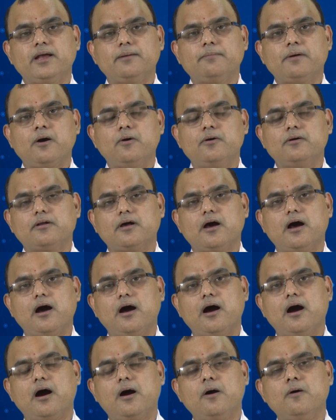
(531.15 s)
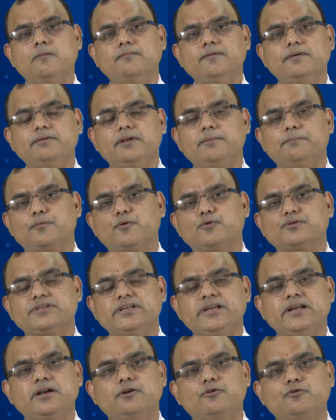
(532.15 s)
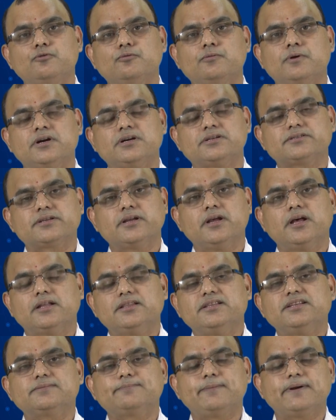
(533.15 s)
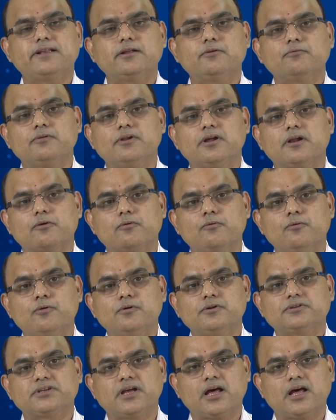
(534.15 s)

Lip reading: about how we will proceed towards this particular course,